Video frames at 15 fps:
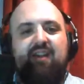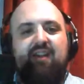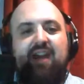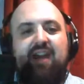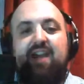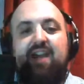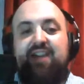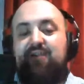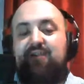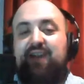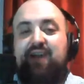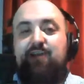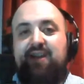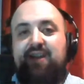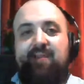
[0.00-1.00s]
And then the other
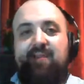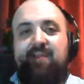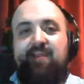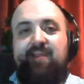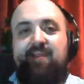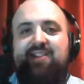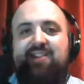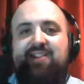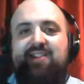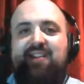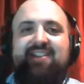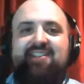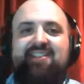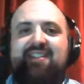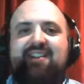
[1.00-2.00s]
thing I wanted to mention is
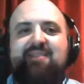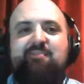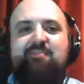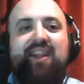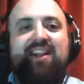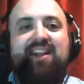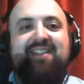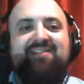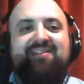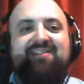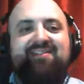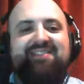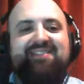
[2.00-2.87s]
moving.